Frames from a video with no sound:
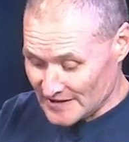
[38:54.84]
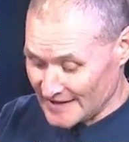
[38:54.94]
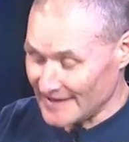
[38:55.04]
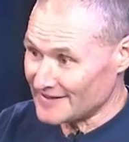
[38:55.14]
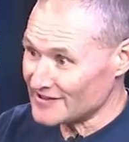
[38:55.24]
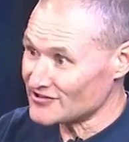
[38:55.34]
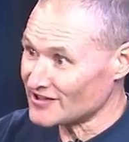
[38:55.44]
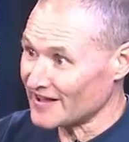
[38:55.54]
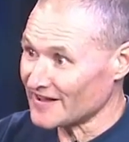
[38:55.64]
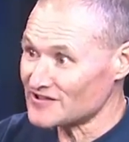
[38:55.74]
at this
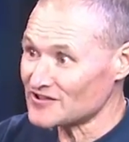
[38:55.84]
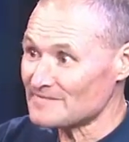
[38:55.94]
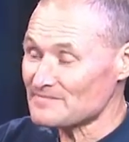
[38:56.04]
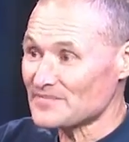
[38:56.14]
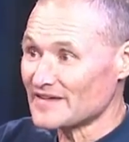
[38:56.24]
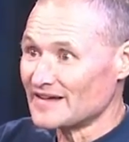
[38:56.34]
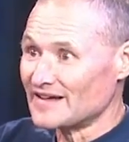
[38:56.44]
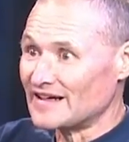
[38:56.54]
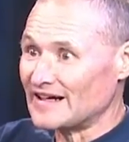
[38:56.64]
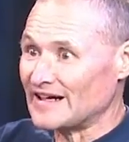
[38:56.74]
stage,
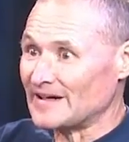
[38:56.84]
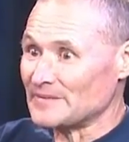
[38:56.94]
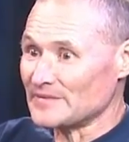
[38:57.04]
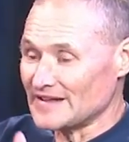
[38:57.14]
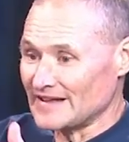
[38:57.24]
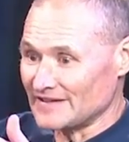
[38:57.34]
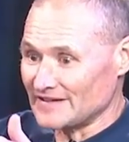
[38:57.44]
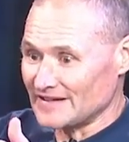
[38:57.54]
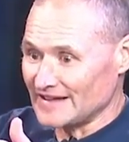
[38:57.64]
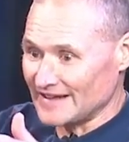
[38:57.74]

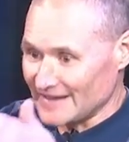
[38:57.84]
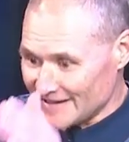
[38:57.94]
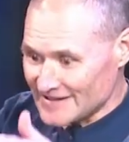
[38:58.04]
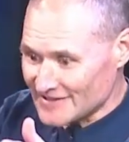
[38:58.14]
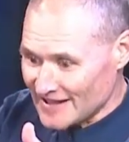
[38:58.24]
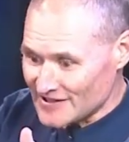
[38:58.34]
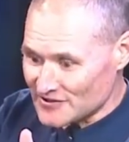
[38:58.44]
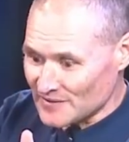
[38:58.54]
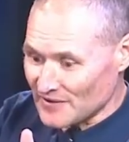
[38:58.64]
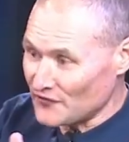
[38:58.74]
in
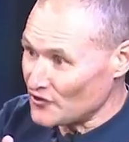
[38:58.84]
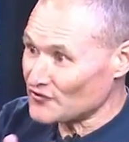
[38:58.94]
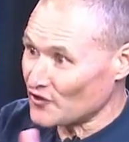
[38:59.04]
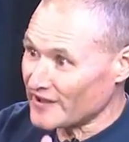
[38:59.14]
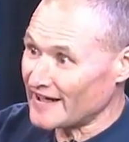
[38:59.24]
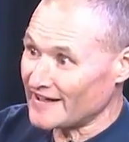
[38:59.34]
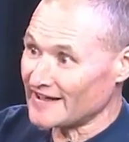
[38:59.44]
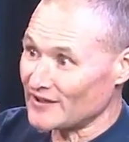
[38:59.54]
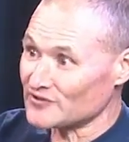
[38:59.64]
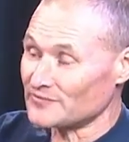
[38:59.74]
the first 48
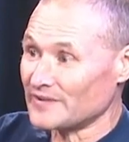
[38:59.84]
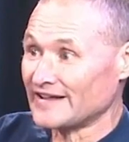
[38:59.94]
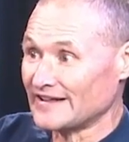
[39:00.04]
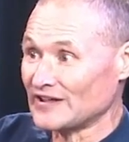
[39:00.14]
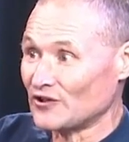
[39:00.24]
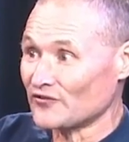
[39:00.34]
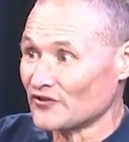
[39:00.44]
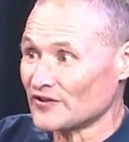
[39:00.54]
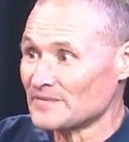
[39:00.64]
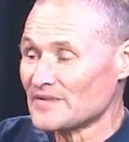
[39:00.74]
hours of being in the
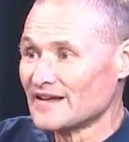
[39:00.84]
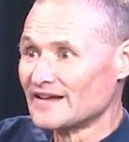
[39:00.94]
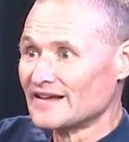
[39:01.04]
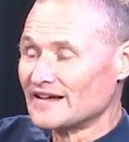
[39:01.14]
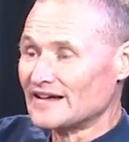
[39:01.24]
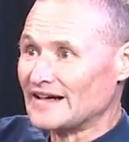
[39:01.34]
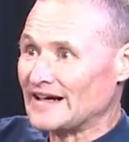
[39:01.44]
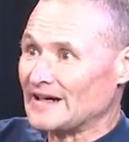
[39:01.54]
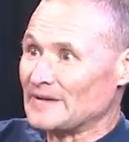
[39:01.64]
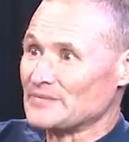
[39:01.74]
Alfred,
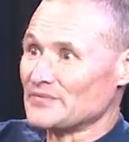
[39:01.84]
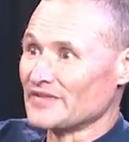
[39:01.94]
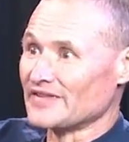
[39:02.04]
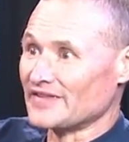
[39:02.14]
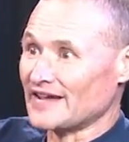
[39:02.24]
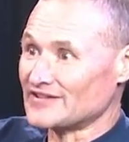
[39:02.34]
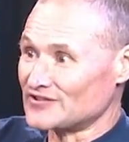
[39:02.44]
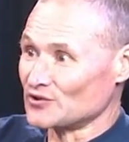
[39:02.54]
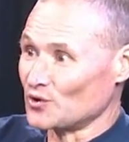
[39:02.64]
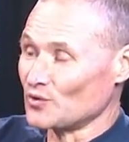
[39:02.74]
they
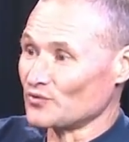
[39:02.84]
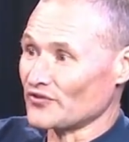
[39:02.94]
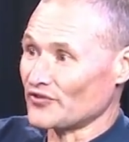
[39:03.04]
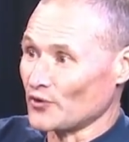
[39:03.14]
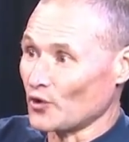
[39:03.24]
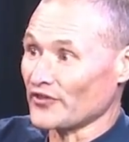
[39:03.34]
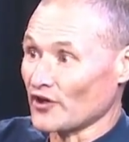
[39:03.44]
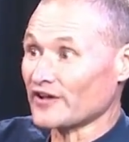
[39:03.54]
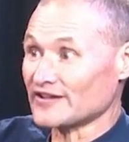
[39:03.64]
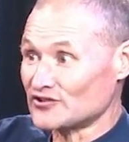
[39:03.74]
still thought that
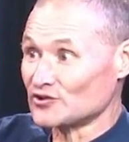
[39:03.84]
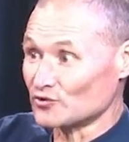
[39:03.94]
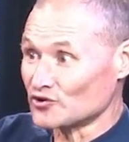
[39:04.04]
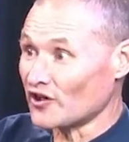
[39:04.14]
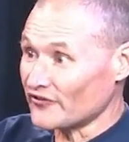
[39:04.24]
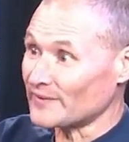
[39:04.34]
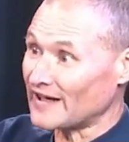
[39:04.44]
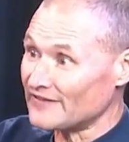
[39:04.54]
I could still die from heart